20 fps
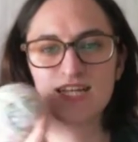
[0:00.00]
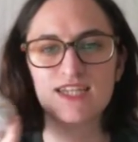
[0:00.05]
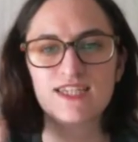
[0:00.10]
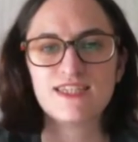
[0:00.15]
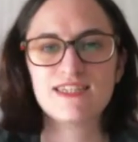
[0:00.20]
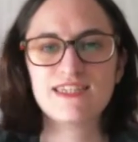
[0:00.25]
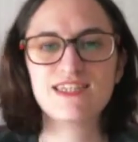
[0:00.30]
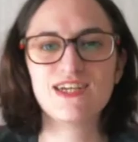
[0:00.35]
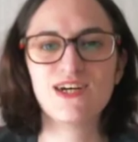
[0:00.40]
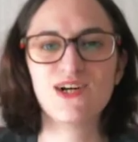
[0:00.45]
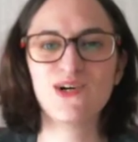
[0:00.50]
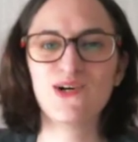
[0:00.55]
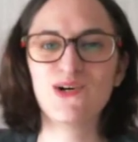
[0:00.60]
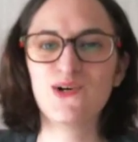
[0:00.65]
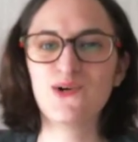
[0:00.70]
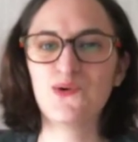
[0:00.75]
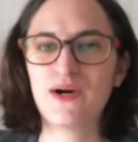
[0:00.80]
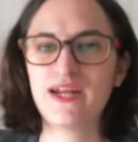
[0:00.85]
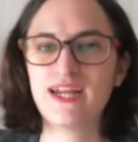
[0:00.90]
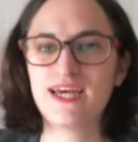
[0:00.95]

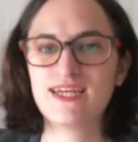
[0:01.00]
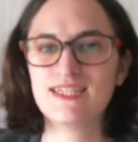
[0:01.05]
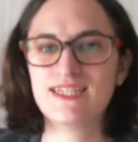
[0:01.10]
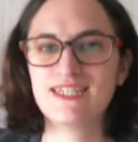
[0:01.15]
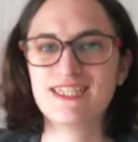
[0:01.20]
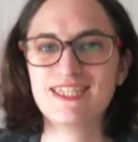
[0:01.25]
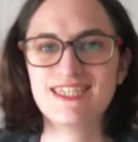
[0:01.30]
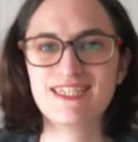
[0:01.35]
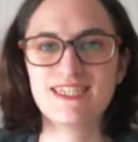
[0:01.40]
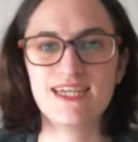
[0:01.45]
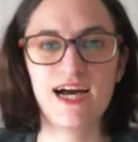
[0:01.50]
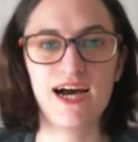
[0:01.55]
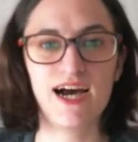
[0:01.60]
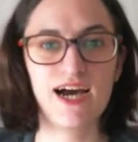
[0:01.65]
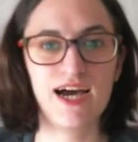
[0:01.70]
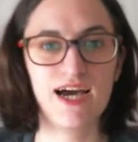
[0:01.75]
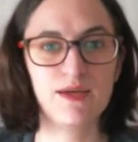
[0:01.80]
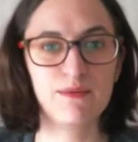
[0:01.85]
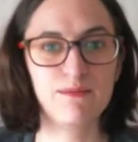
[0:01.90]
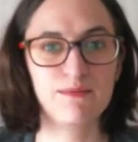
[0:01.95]
So what I did is
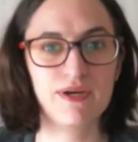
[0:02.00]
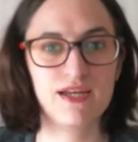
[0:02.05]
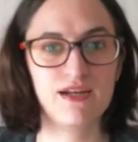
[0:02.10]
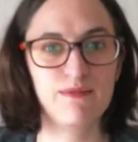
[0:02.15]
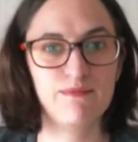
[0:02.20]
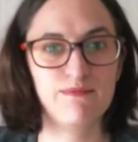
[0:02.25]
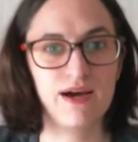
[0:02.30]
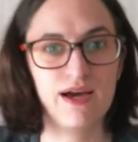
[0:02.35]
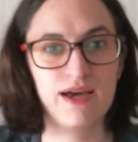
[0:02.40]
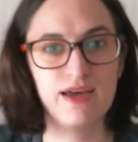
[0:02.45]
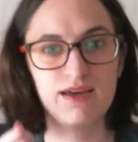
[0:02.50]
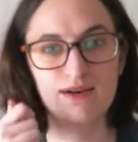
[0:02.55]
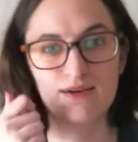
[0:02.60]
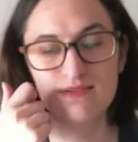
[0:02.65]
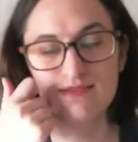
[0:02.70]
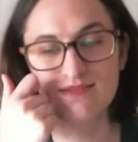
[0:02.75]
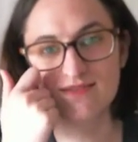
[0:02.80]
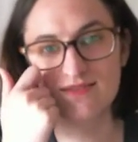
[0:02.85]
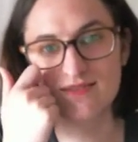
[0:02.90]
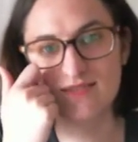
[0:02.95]
I made up my
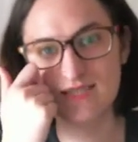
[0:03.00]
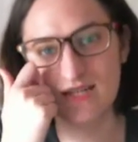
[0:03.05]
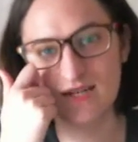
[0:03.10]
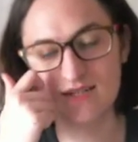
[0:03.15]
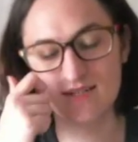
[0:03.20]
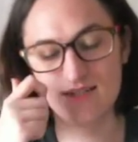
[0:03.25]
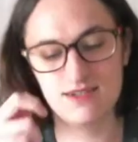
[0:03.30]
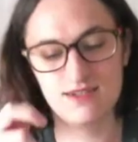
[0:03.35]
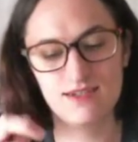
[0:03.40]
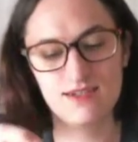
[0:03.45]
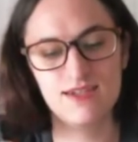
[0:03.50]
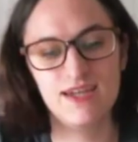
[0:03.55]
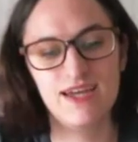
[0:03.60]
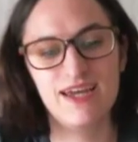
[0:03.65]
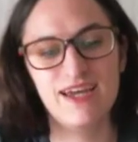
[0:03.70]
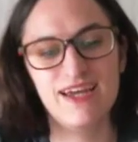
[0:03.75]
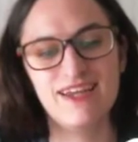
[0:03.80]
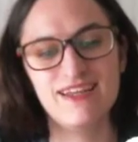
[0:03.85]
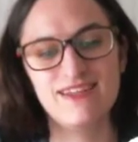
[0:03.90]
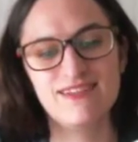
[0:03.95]
own sock,
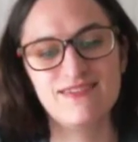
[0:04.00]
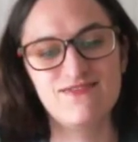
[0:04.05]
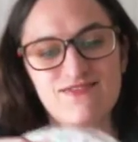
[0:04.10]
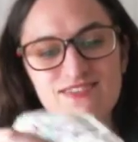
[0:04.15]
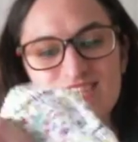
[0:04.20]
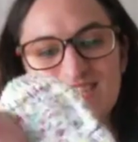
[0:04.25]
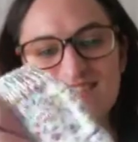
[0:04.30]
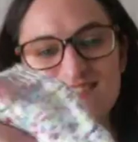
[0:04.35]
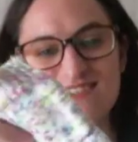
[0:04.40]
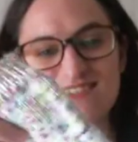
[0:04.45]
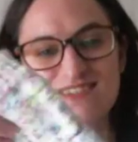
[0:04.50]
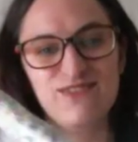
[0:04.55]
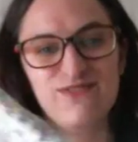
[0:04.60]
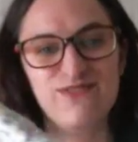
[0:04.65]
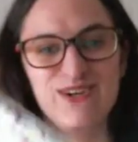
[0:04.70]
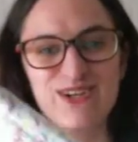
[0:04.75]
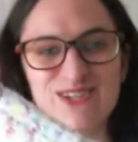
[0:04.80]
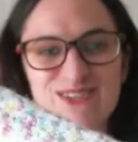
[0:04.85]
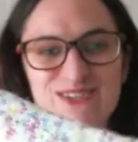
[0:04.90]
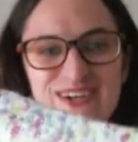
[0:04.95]
and this is the
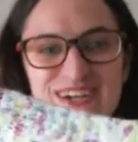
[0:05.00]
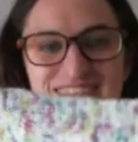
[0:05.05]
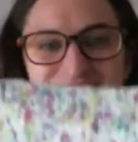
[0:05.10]
first one.